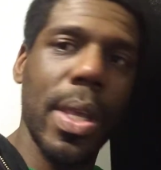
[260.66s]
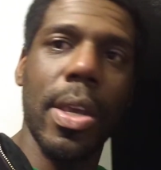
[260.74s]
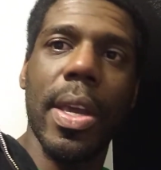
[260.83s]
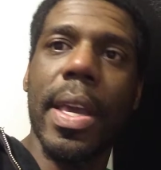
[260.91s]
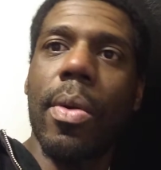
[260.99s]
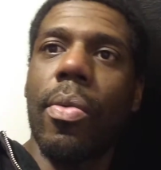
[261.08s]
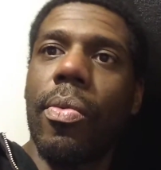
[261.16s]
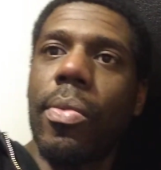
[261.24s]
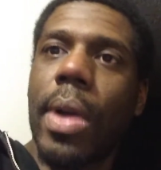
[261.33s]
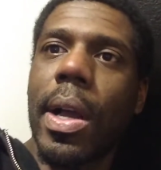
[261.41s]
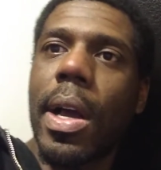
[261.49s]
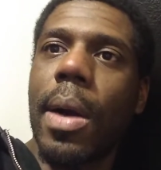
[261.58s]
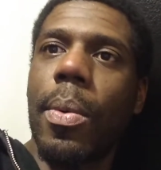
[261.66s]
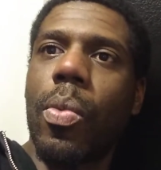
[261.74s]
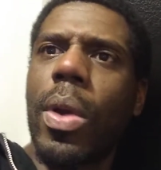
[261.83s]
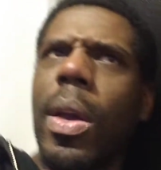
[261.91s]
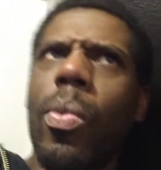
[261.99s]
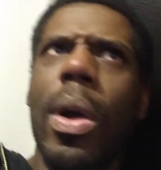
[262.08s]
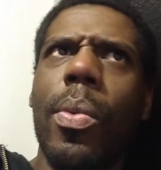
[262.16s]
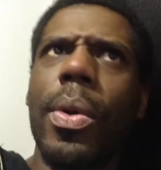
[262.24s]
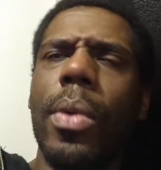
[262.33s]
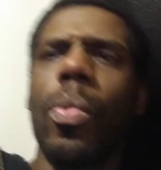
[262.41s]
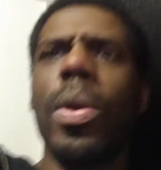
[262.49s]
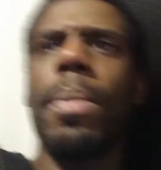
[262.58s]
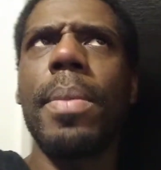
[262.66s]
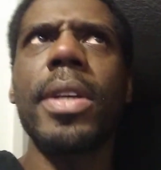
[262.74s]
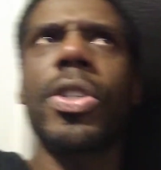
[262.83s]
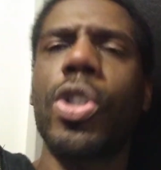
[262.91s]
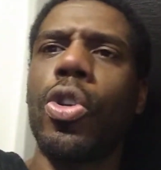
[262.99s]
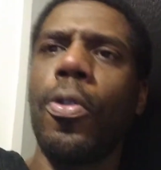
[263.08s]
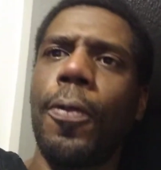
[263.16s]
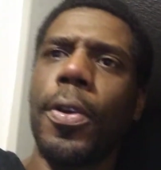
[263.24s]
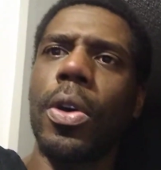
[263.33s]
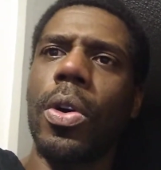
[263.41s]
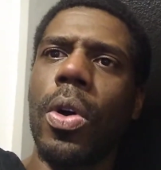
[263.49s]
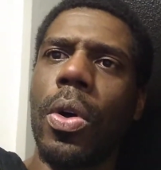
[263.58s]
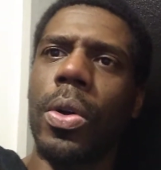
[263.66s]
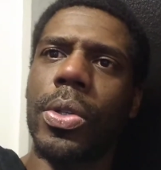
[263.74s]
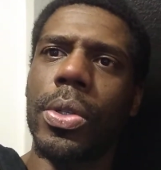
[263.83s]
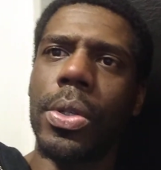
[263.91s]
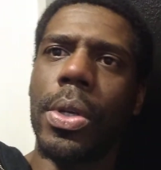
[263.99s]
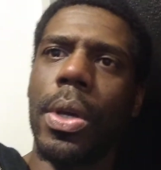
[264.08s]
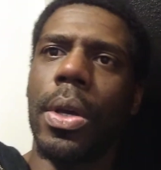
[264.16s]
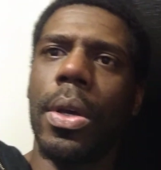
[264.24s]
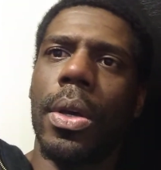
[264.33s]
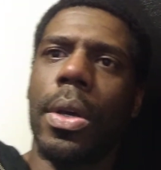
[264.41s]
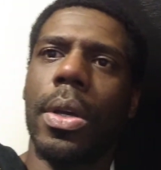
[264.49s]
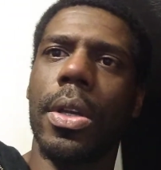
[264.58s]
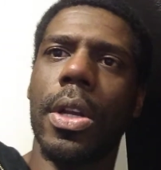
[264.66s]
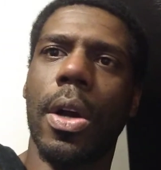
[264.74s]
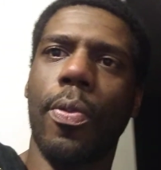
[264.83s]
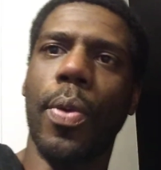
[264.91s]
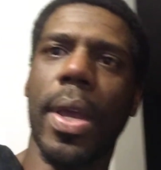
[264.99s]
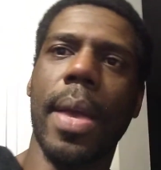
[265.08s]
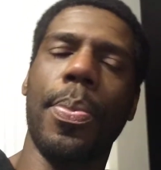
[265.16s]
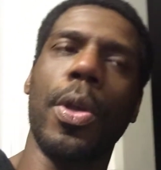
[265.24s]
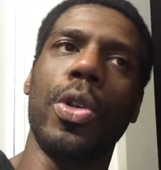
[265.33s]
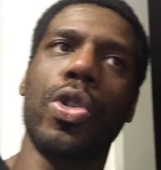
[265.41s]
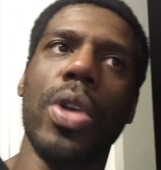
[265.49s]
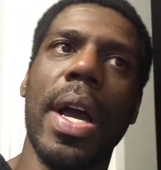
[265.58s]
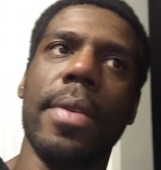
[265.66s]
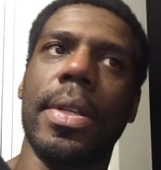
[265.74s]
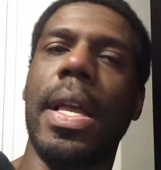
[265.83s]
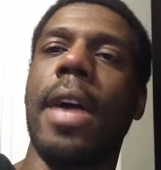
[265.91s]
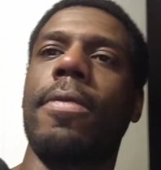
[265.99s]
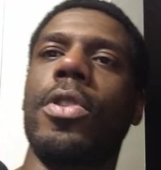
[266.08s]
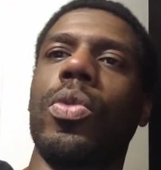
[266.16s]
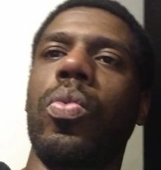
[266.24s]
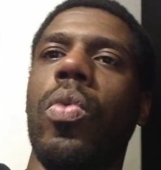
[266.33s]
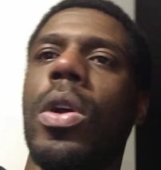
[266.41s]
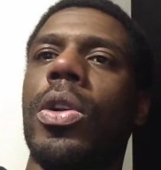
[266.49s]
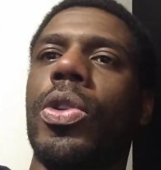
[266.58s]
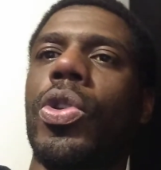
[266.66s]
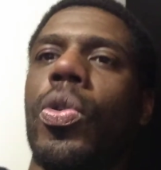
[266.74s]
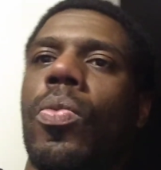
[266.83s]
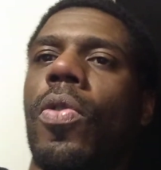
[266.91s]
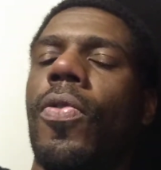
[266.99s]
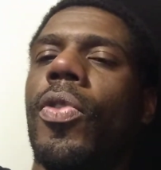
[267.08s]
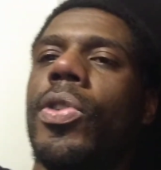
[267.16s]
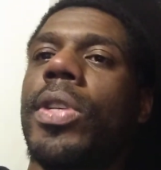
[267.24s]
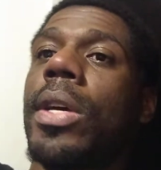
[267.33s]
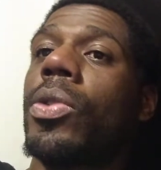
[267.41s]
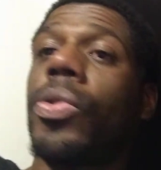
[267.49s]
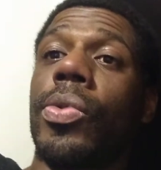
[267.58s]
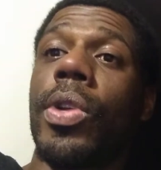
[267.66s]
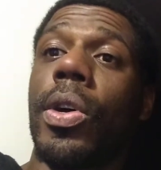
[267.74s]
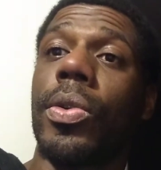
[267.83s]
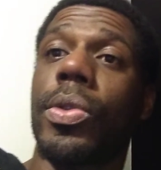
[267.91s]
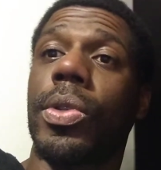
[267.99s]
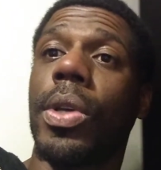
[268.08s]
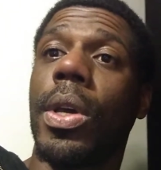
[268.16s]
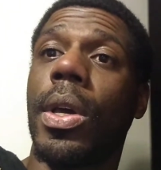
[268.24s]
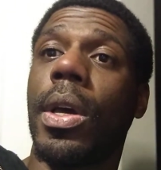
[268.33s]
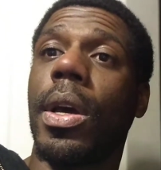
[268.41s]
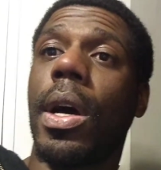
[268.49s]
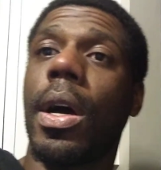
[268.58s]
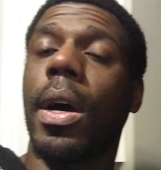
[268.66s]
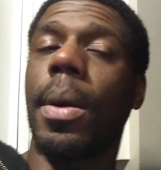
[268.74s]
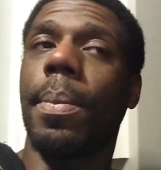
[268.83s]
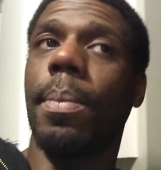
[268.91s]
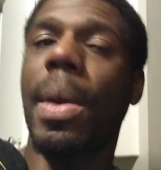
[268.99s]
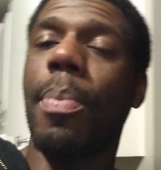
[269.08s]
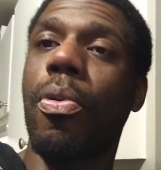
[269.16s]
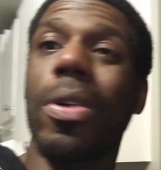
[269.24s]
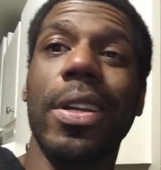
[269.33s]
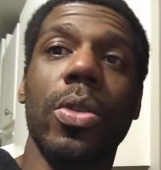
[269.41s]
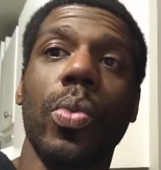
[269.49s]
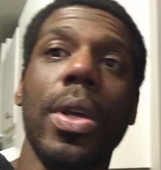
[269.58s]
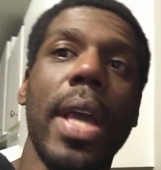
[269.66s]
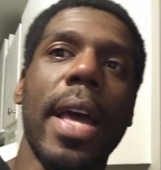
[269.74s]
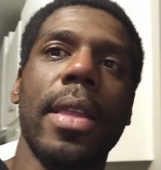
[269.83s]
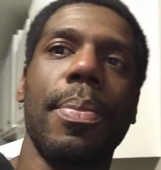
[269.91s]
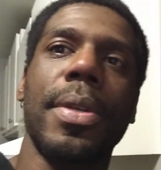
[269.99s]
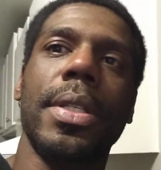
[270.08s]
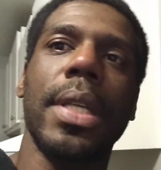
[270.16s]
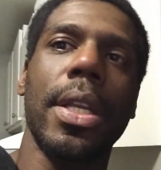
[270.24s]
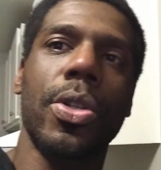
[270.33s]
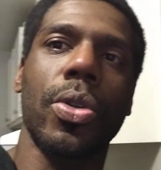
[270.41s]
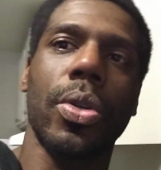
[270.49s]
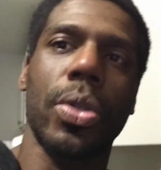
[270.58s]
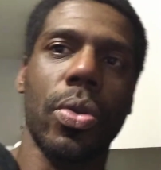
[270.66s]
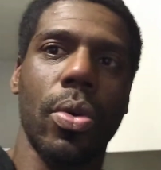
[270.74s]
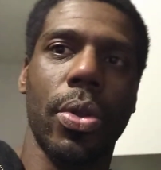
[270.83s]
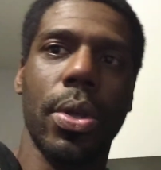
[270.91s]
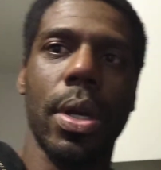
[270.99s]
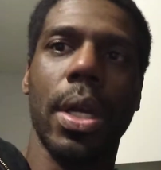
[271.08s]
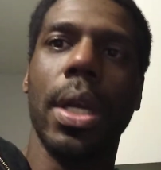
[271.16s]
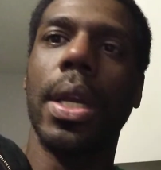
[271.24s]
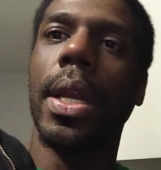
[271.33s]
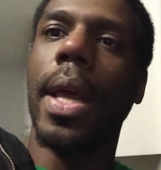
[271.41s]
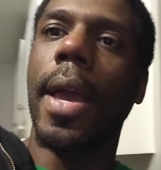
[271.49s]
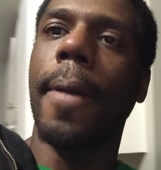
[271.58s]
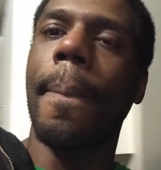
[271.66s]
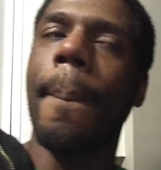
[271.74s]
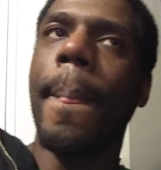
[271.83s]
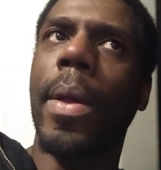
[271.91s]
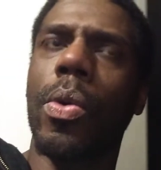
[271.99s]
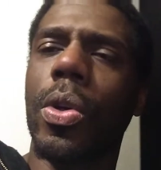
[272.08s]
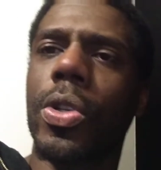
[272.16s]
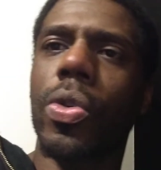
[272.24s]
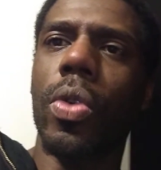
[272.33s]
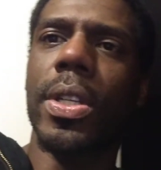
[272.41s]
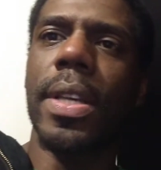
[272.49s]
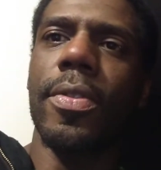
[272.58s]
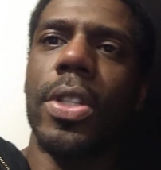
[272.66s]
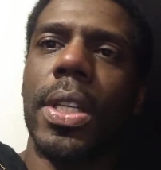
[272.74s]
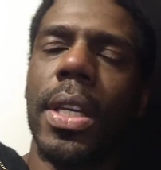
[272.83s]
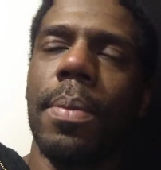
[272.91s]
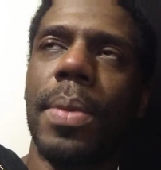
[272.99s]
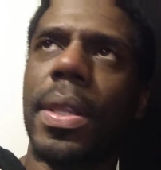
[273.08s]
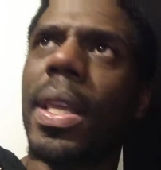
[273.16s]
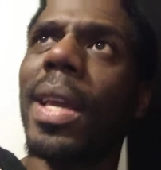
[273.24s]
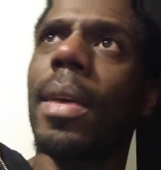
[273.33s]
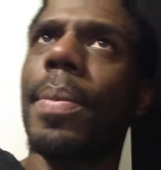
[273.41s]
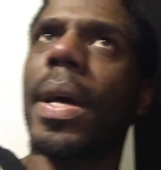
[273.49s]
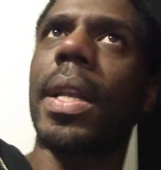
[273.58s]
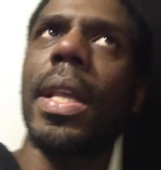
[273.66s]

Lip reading: You get a couple, we missed 2 field goals. You know, if we kept those drives alive, just 1 or 2 more first downs, who knows? My point is we had the potential to score 30 today. We only scored 17, but think about it.